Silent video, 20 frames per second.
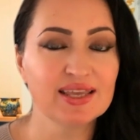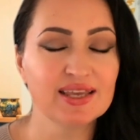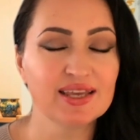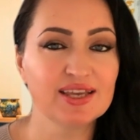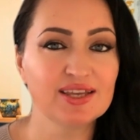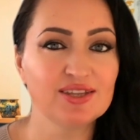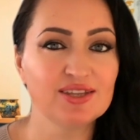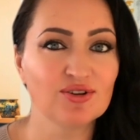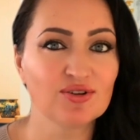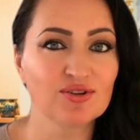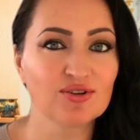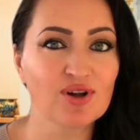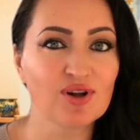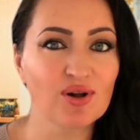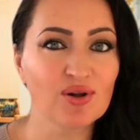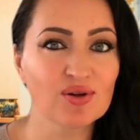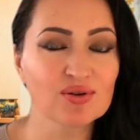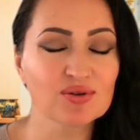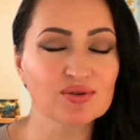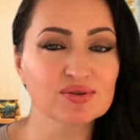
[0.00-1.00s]
in your
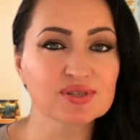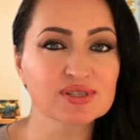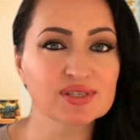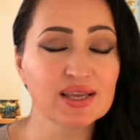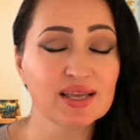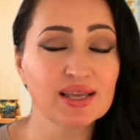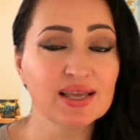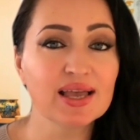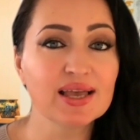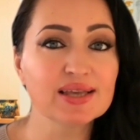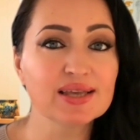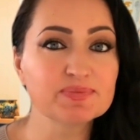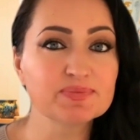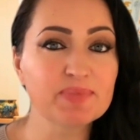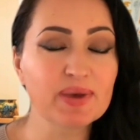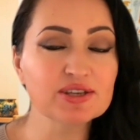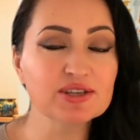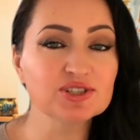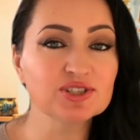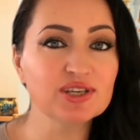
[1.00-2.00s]
goals,
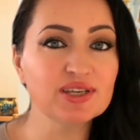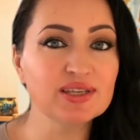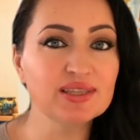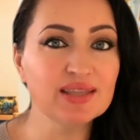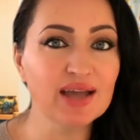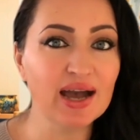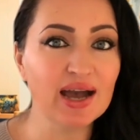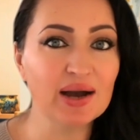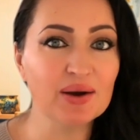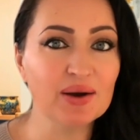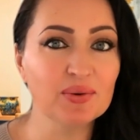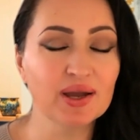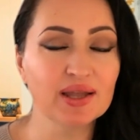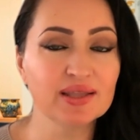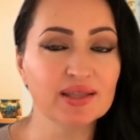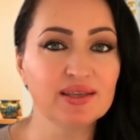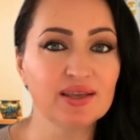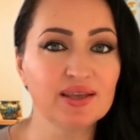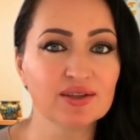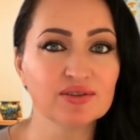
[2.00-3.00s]
especially now at
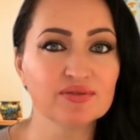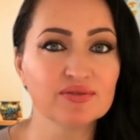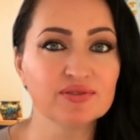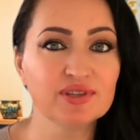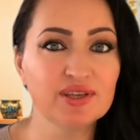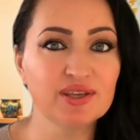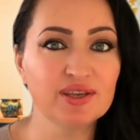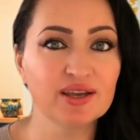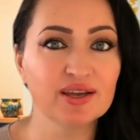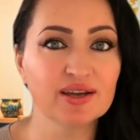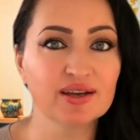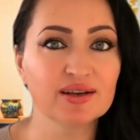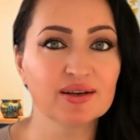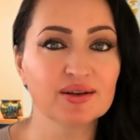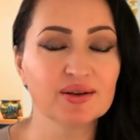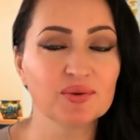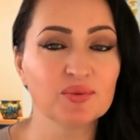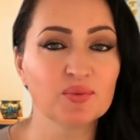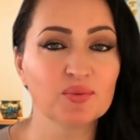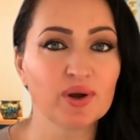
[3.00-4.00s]
the end of the
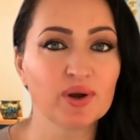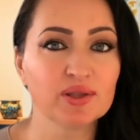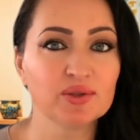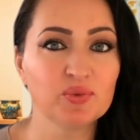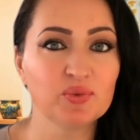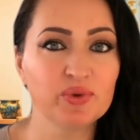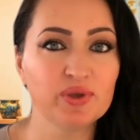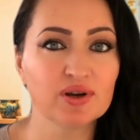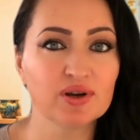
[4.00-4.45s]
year when we